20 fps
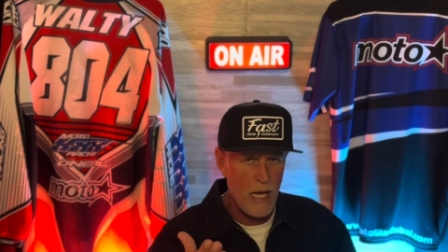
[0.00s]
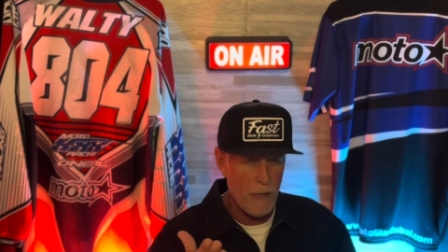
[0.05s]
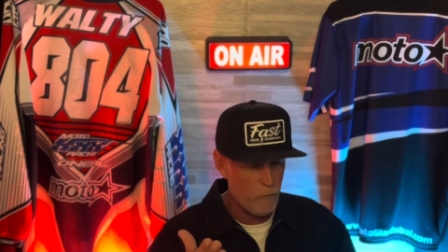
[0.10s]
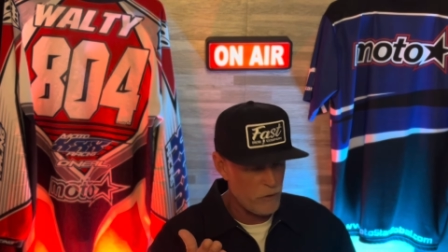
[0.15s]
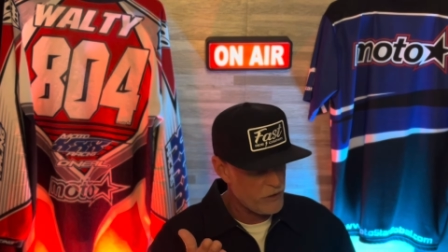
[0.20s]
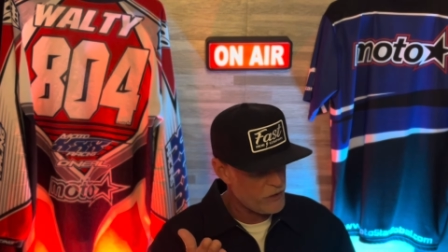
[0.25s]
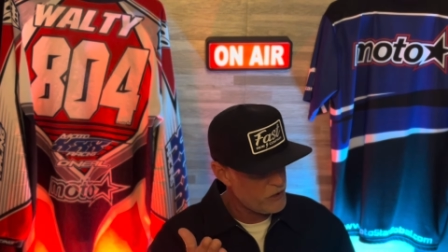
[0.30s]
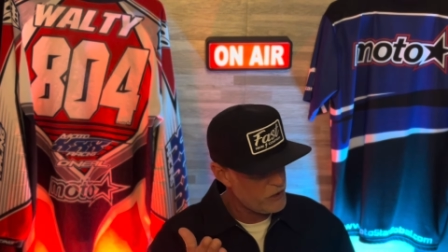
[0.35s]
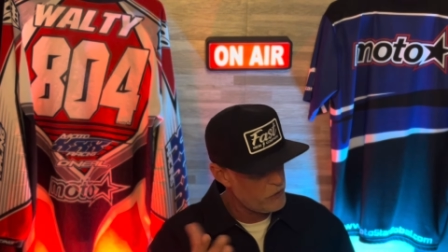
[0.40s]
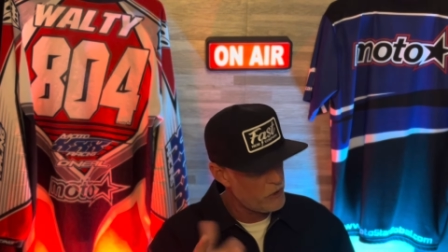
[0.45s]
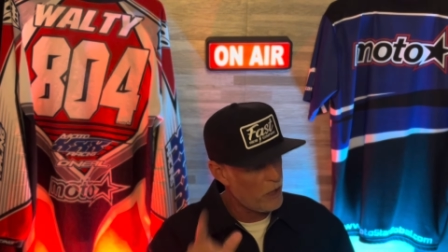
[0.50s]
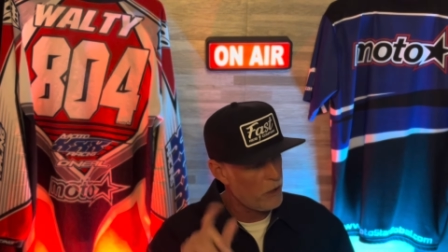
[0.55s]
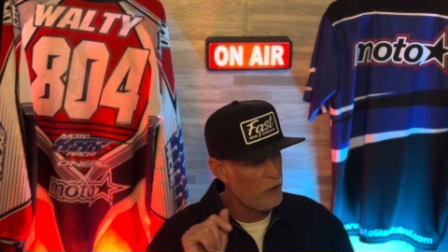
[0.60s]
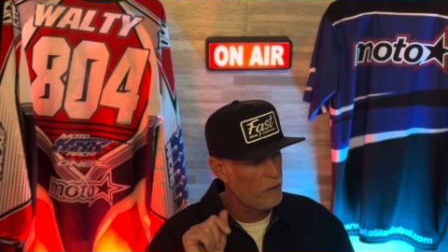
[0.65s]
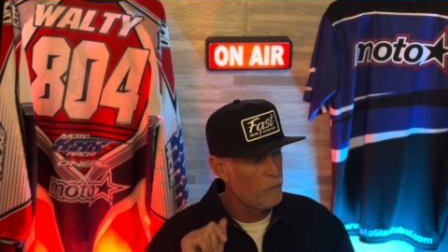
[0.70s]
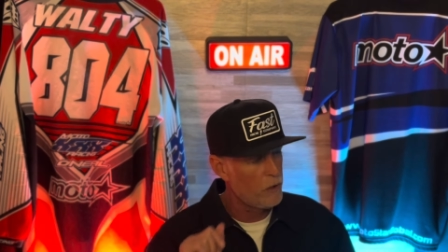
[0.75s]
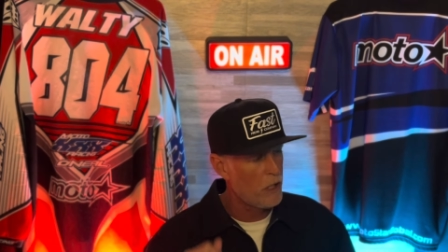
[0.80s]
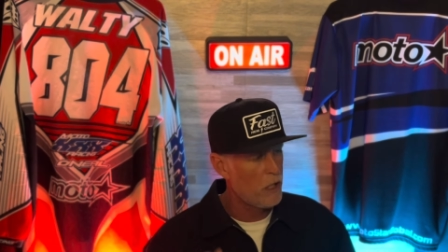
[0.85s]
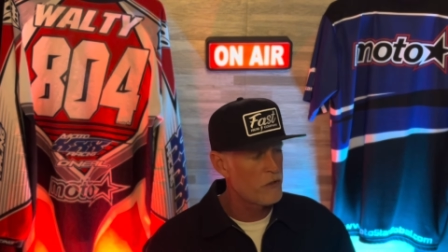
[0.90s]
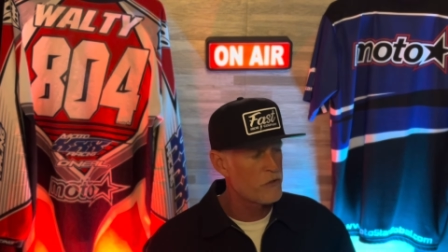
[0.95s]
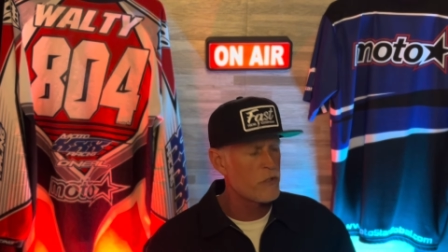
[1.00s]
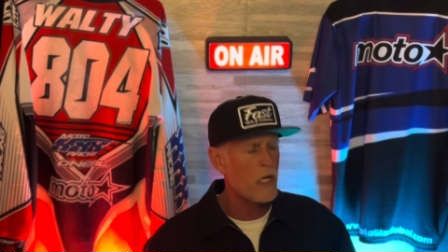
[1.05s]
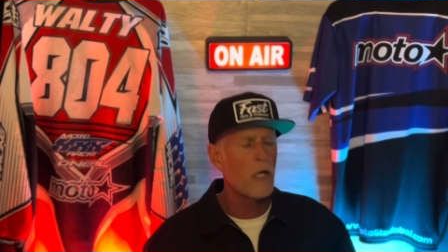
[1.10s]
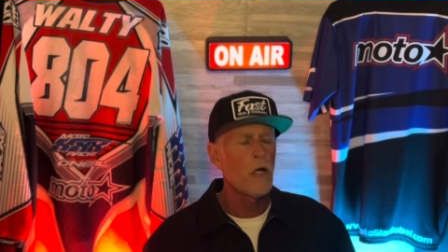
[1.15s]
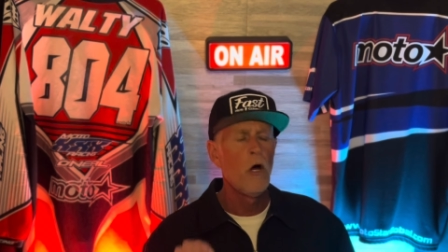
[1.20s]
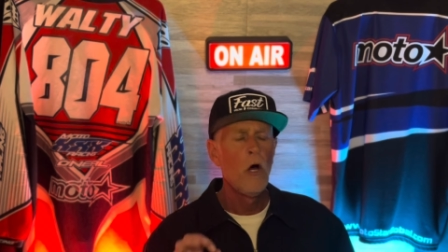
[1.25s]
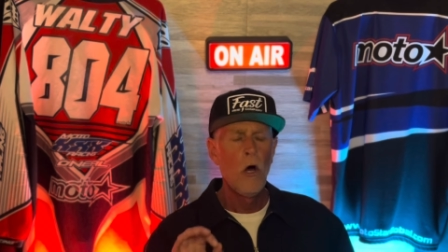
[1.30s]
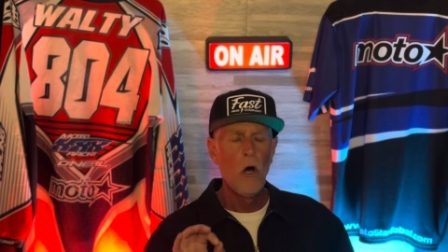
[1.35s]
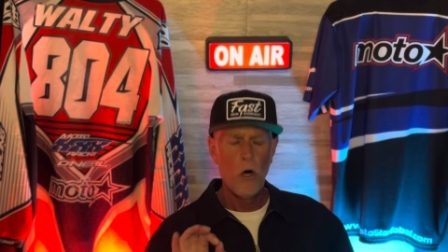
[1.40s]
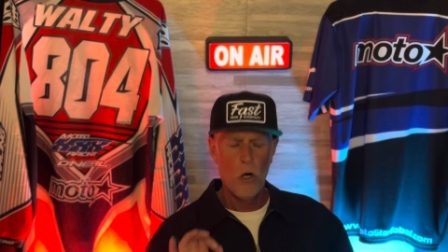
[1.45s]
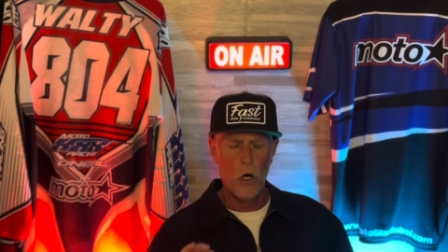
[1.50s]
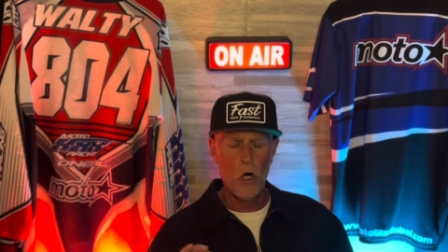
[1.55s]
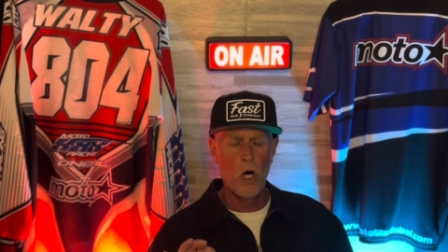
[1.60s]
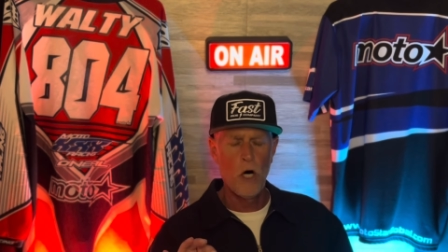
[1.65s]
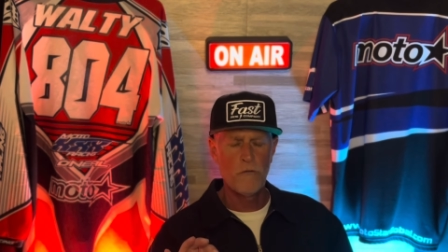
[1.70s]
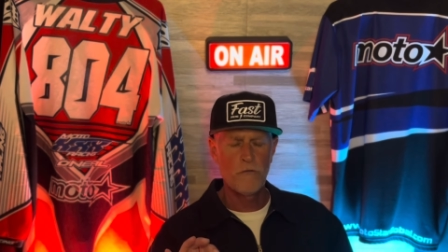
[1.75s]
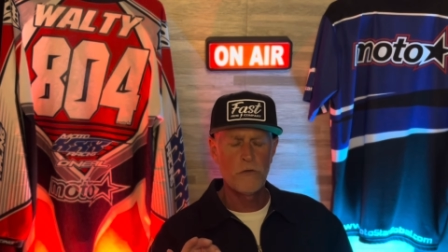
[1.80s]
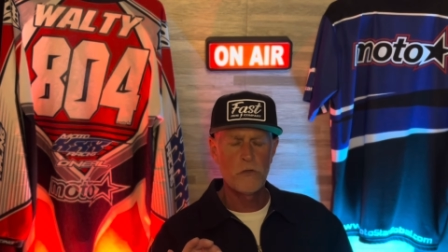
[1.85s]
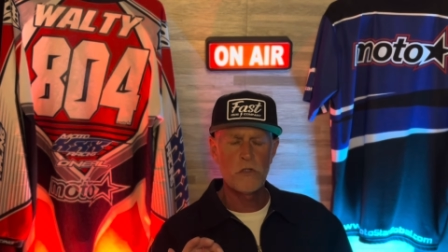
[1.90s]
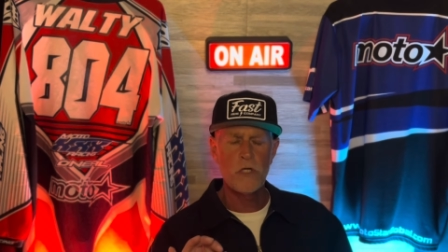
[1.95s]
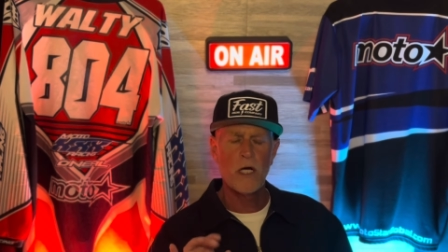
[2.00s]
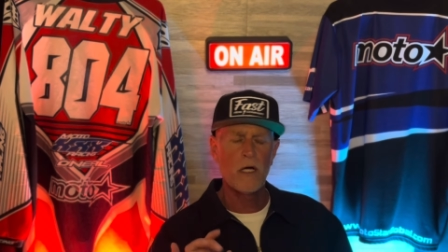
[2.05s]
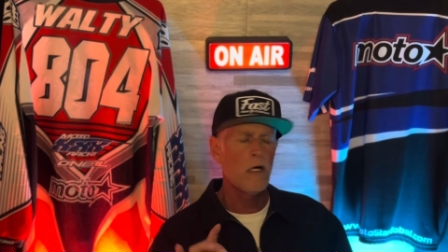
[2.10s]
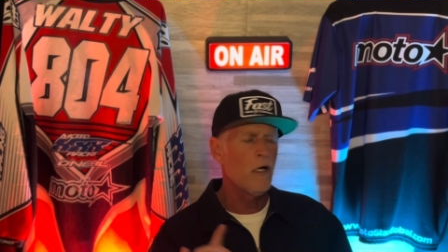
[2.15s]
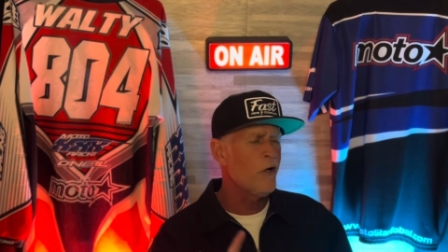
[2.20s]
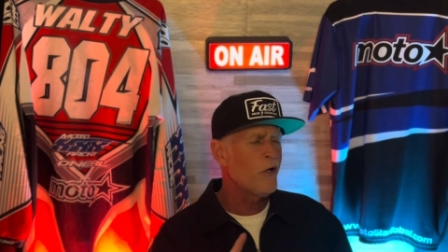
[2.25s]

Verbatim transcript: I want to see you not only win on the track, off the track.